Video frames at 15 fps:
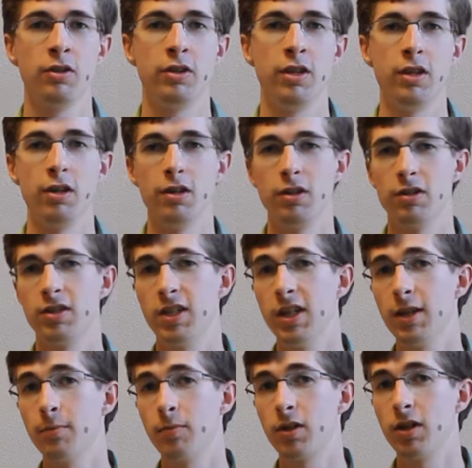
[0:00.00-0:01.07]
the
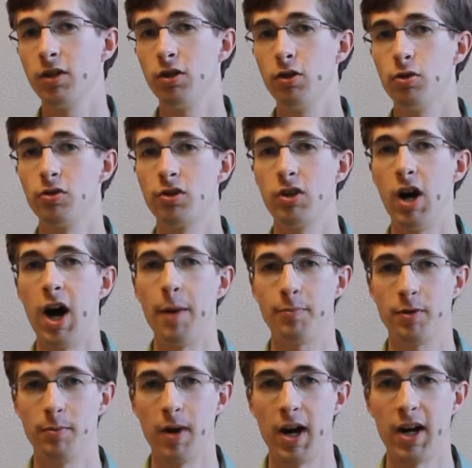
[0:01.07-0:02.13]
team can use an
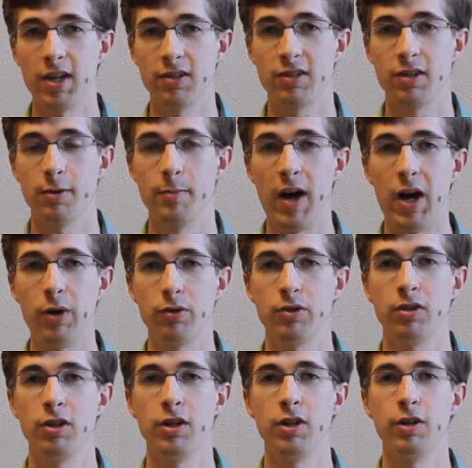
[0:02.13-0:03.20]
optimized
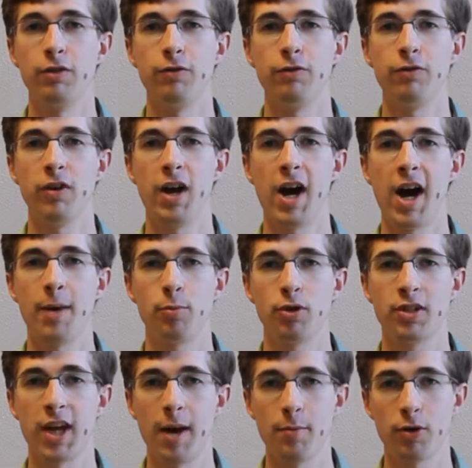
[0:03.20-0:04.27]
amount of
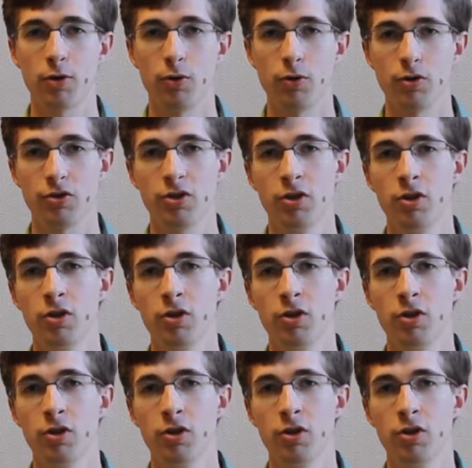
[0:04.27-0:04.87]
hybrid chemicals